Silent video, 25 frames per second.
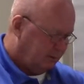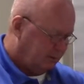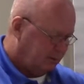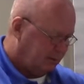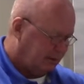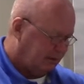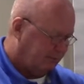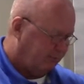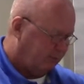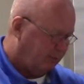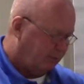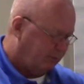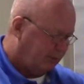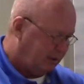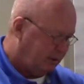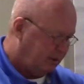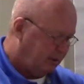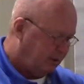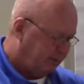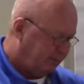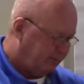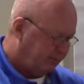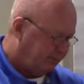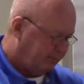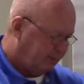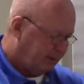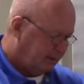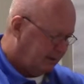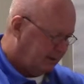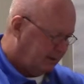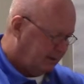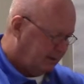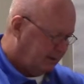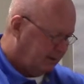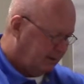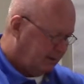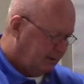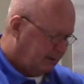Sound familiar?
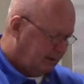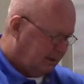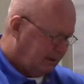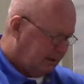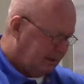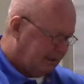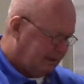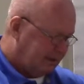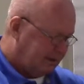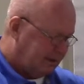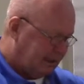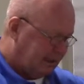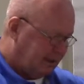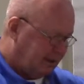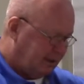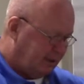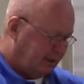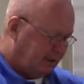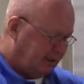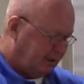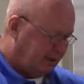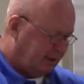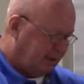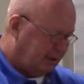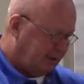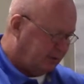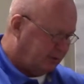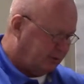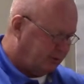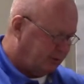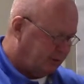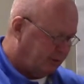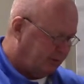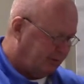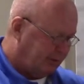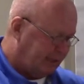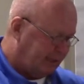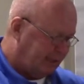The secondary conductors
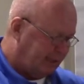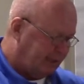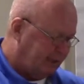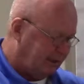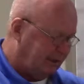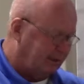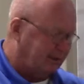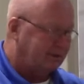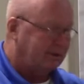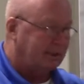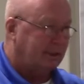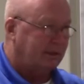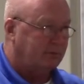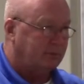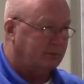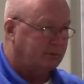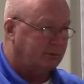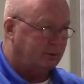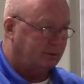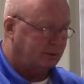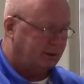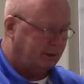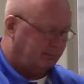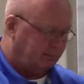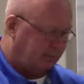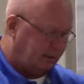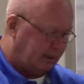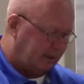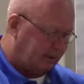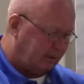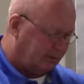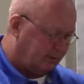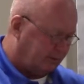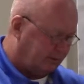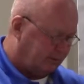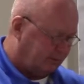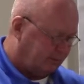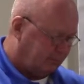terminate in a single circuit
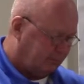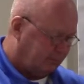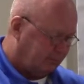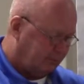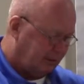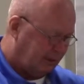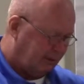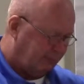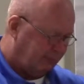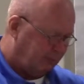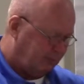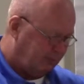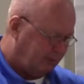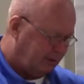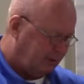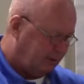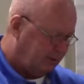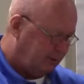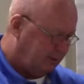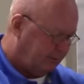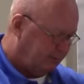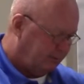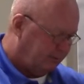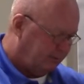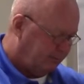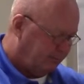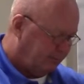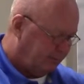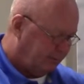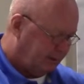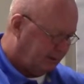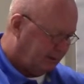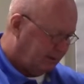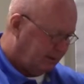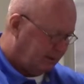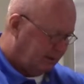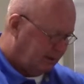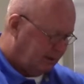breaker. Sound familiar?
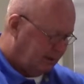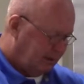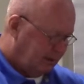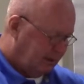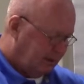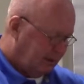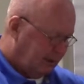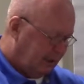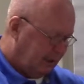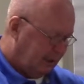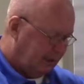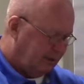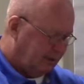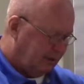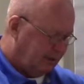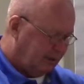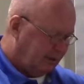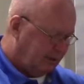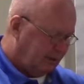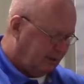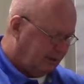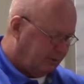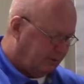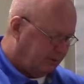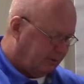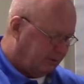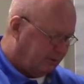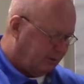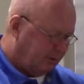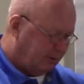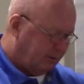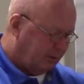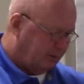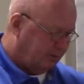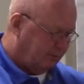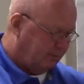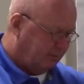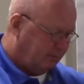And the conductors
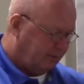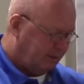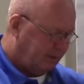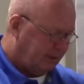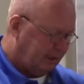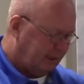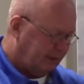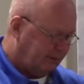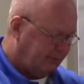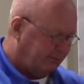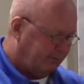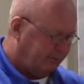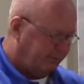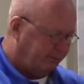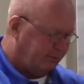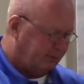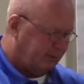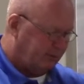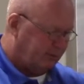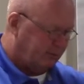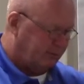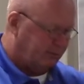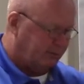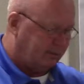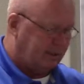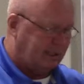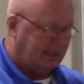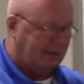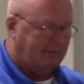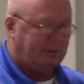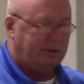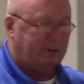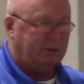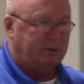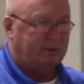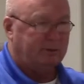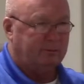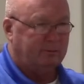are protected from physical
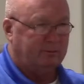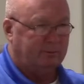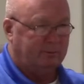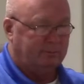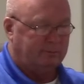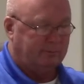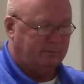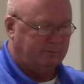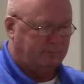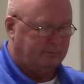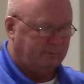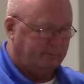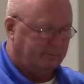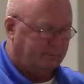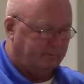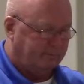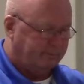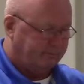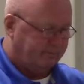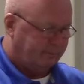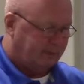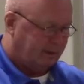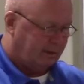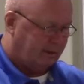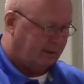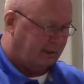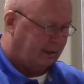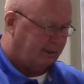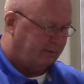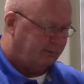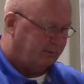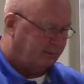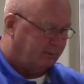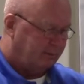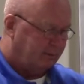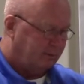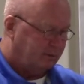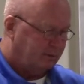damage. All right.
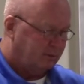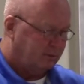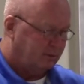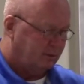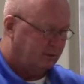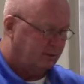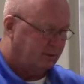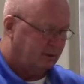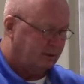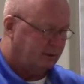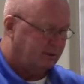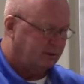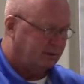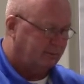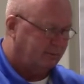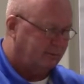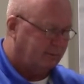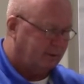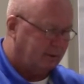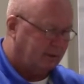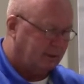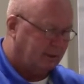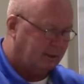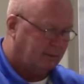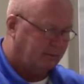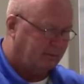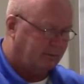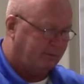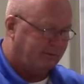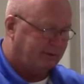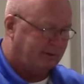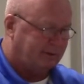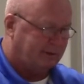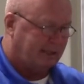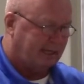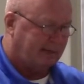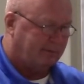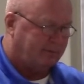So look at a couple
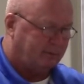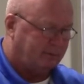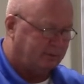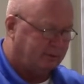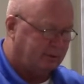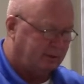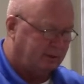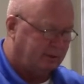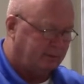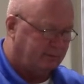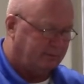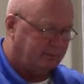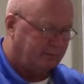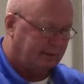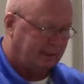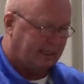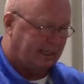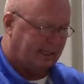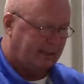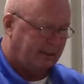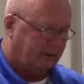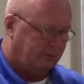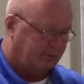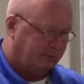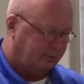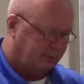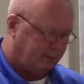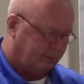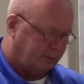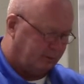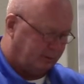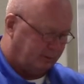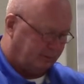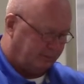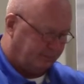of examples here they got in the book.